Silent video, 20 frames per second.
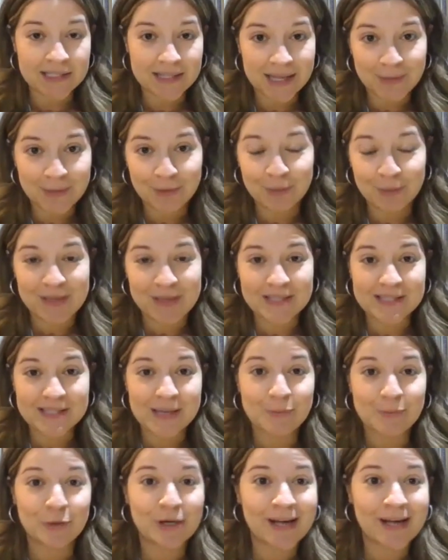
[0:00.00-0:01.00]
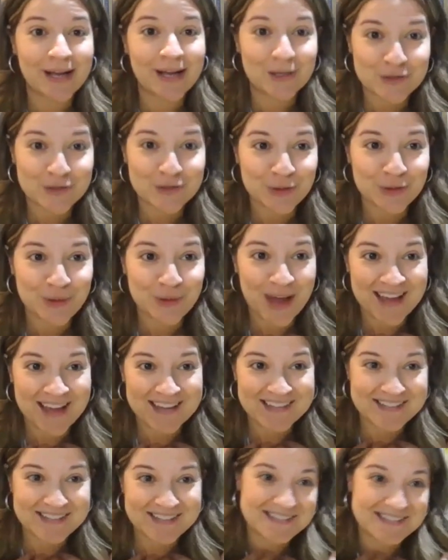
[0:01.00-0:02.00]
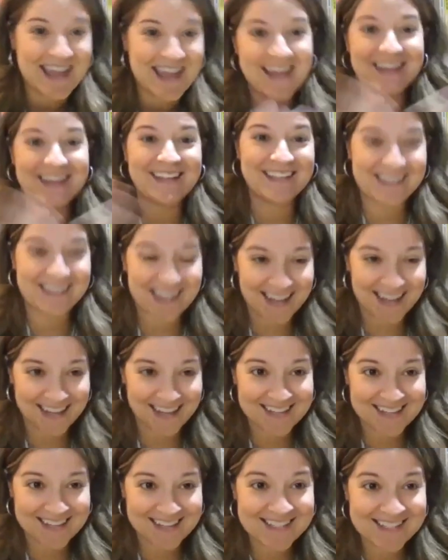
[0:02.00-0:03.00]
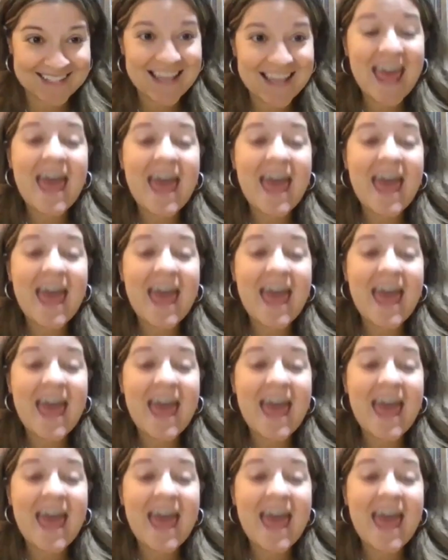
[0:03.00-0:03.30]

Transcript: They will be someone else who has 80 clients,